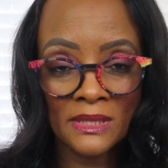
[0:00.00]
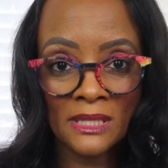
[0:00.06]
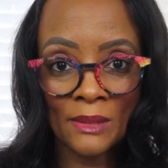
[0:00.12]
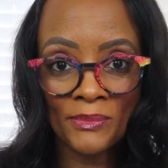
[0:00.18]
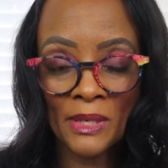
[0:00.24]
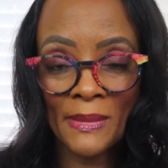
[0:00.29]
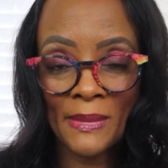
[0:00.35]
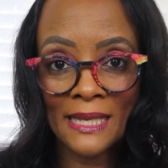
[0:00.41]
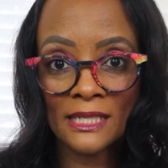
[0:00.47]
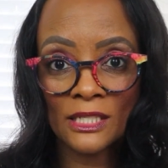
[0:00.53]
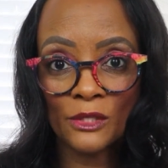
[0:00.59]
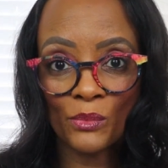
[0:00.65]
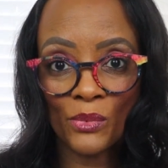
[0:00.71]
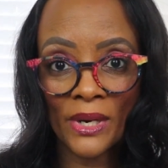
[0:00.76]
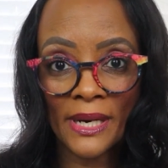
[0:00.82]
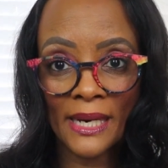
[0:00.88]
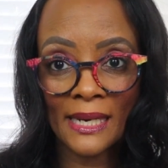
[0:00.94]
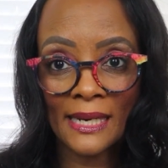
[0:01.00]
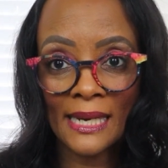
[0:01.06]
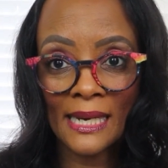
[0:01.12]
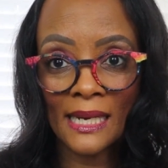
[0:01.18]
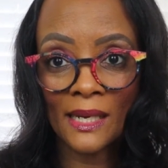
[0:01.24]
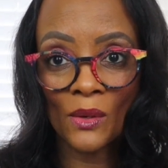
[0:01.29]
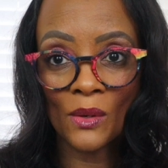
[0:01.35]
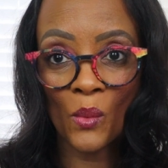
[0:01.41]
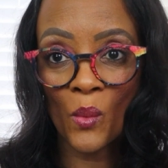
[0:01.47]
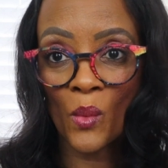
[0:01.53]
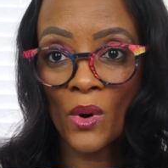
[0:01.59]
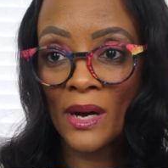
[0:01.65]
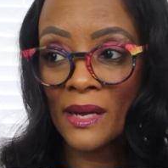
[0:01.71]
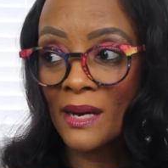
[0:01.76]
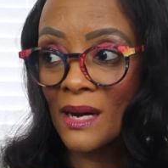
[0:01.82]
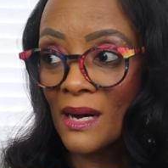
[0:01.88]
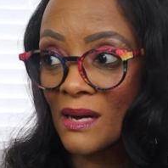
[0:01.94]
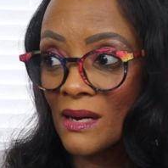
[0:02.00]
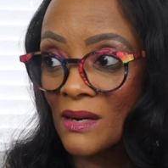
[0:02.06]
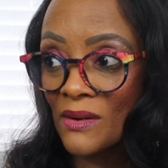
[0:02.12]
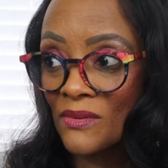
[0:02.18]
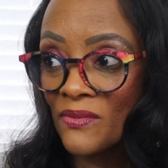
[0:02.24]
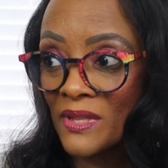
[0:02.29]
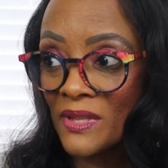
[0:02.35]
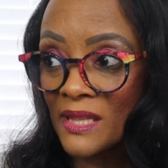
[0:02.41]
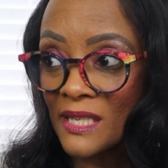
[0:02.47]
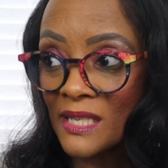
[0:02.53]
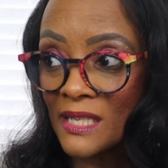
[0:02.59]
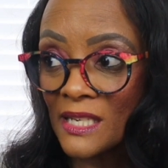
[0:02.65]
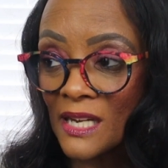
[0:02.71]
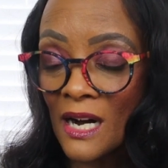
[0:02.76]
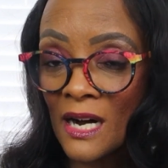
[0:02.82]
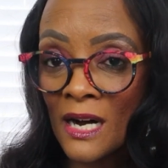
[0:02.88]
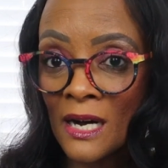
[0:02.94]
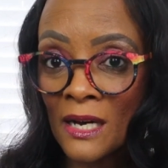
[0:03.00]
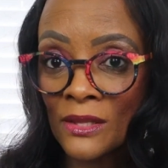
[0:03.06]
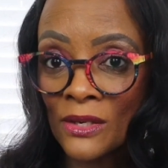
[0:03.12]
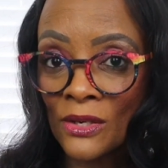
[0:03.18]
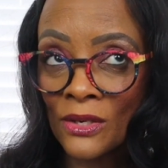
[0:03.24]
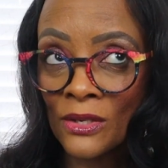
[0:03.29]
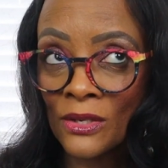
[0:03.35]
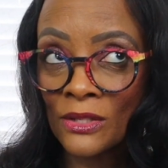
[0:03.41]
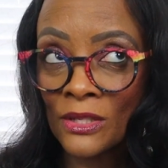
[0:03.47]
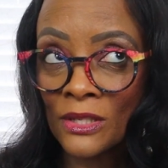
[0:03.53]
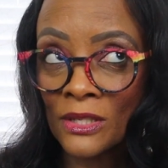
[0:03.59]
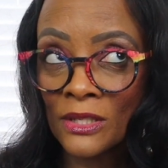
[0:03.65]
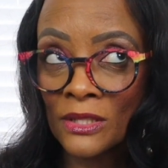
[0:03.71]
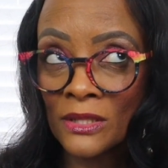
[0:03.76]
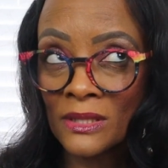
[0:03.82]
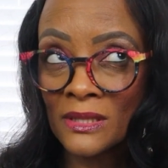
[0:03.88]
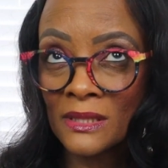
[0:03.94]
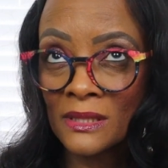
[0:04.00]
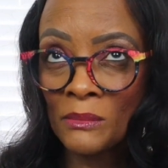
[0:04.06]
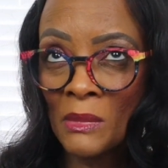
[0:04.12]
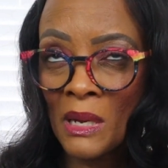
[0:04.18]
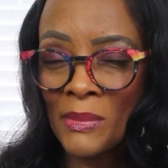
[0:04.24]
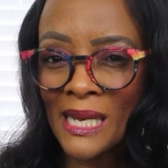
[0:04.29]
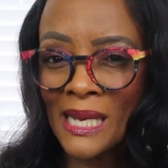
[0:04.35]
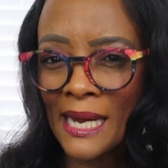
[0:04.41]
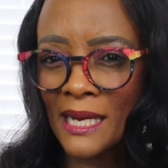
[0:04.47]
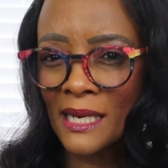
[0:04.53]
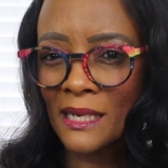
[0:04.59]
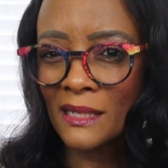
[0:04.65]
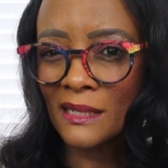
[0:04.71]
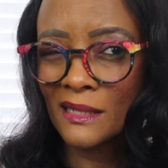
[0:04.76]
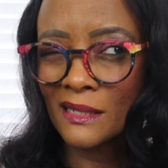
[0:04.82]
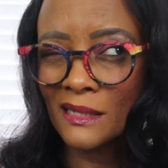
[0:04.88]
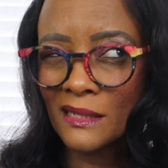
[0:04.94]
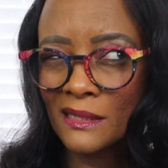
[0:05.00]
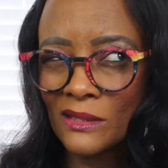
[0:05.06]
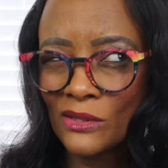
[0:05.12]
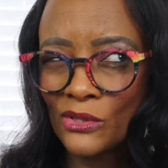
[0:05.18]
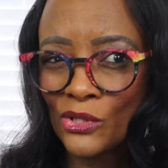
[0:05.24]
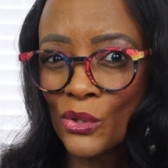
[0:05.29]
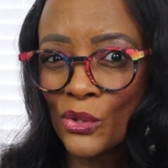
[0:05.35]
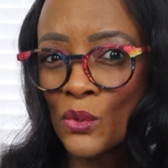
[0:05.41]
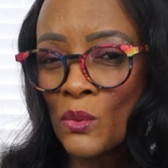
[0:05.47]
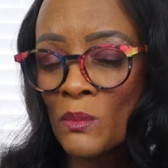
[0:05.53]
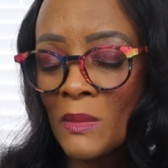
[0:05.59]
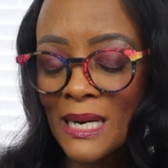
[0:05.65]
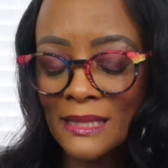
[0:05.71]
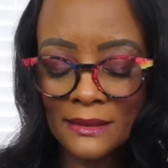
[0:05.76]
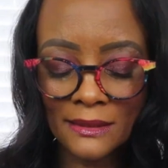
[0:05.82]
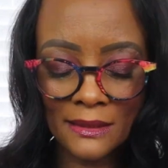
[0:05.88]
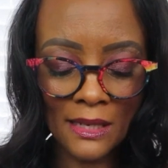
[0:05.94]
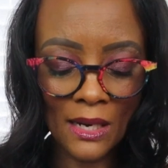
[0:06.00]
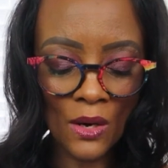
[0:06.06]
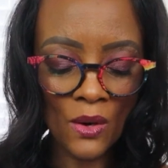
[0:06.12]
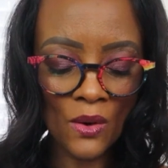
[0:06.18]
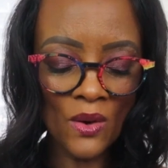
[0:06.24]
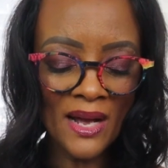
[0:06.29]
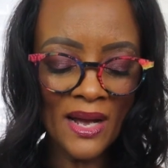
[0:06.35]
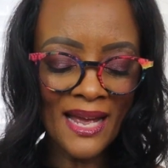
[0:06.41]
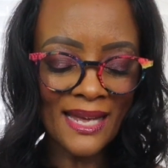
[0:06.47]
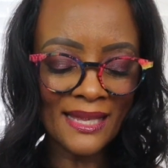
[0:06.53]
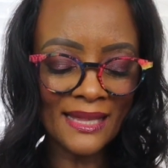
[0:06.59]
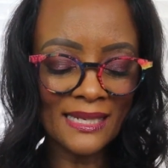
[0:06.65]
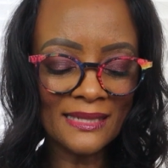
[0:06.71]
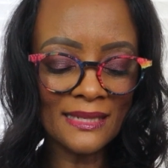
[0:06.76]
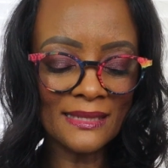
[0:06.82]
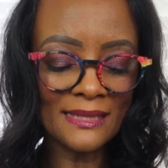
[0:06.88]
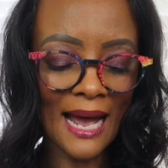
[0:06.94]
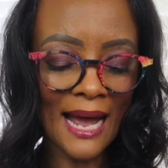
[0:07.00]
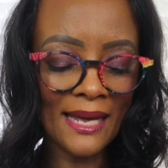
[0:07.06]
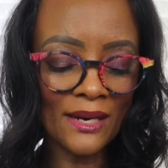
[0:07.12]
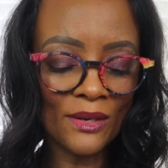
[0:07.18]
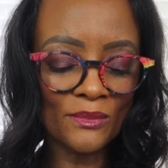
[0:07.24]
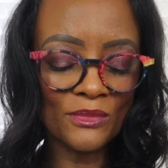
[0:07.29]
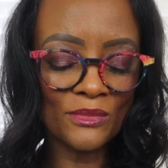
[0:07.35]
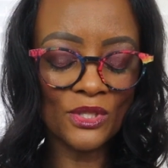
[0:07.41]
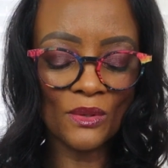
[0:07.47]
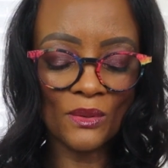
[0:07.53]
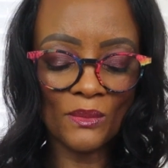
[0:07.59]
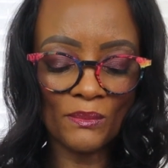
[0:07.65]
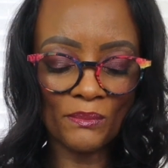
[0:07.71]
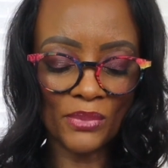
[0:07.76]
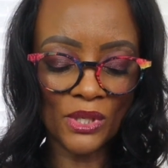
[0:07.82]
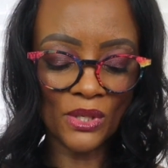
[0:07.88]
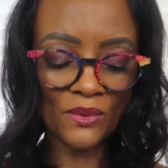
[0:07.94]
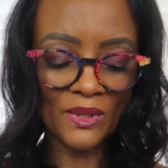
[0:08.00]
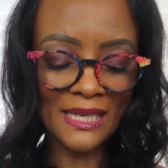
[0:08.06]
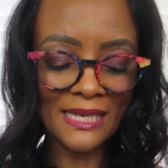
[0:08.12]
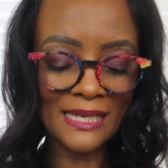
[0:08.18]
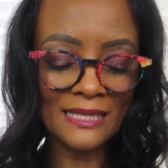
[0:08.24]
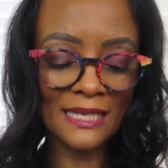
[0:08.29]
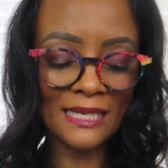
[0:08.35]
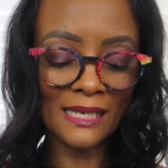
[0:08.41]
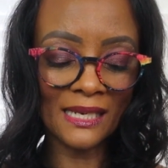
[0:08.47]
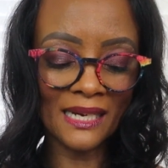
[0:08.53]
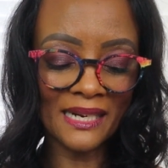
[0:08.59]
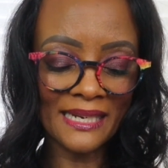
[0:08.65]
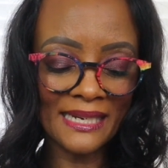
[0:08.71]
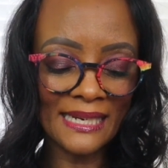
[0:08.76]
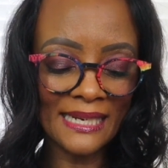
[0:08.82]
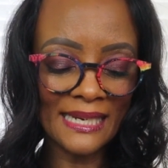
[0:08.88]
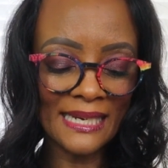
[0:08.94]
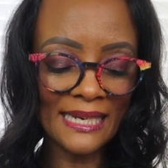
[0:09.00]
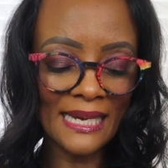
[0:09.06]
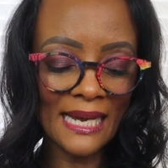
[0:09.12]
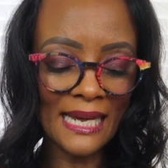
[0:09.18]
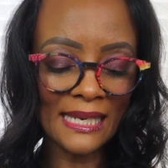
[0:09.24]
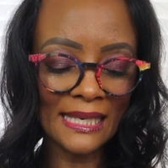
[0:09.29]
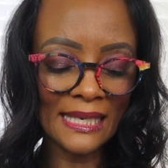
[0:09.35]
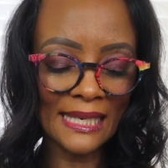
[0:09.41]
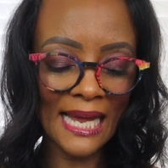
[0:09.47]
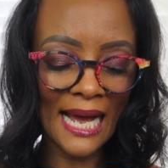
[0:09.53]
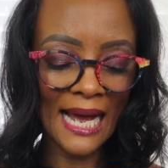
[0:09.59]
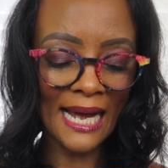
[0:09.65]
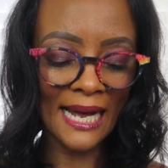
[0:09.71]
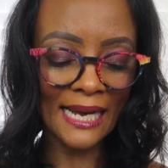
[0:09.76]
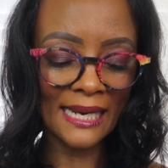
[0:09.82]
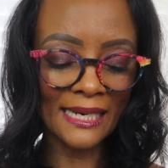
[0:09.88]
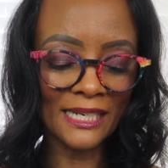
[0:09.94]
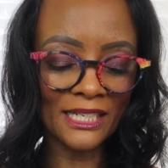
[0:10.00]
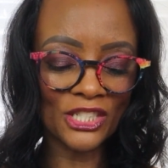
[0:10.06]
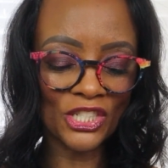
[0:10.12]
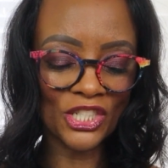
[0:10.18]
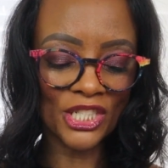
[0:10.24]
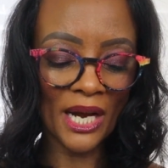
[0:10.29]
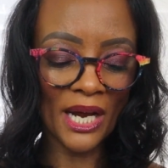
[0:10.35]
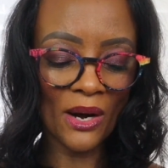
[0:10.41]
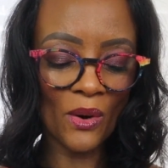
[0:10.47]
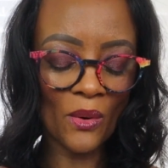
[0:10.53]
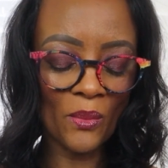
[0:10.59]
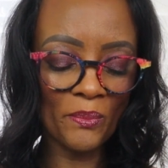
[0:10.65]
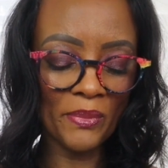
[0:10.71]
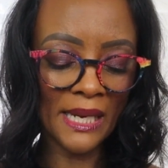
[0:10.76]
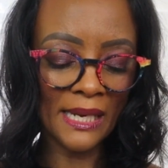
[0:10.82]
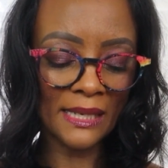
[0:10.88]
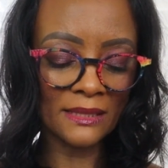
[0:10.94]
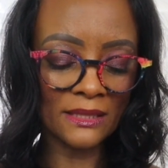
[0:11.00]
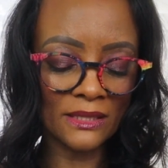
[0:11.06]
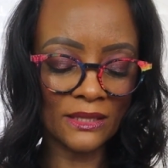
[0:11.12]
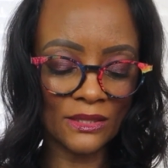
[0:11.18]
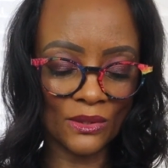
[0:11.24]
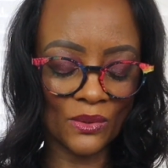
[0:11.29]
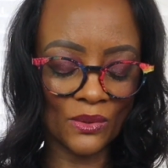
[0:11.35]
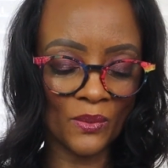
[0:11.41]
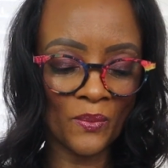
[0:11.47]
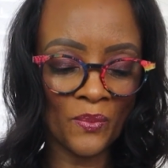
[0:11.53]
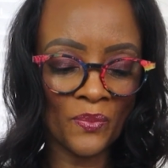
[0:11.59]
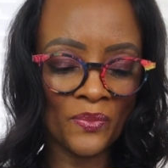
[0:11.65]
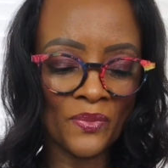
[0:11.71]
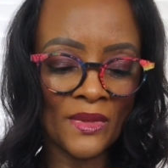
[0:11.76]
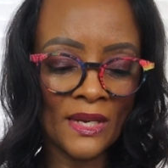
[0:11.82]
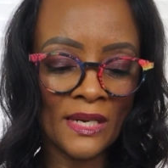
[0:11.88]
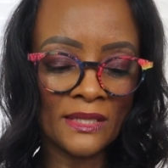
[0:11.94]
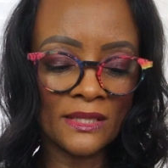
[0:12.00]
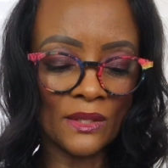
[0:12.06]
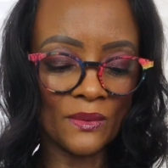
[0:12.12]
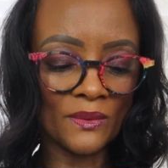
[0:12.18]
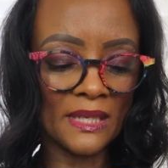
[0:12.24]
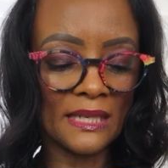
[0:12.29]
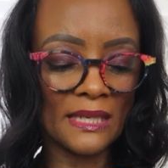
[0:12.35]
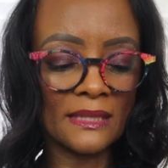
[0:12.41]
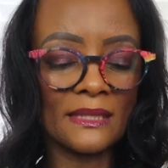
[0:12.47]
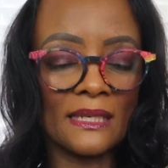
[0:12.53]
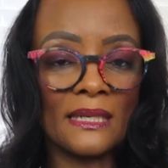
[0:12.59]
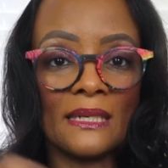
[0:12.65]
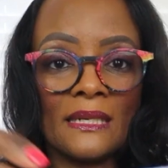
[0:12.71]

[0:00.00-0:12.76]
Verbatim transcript: something by this brand in one of the other, maybe like 2 months ago. This is ITEM Beauty's Lucky Line Gel Pencil. So this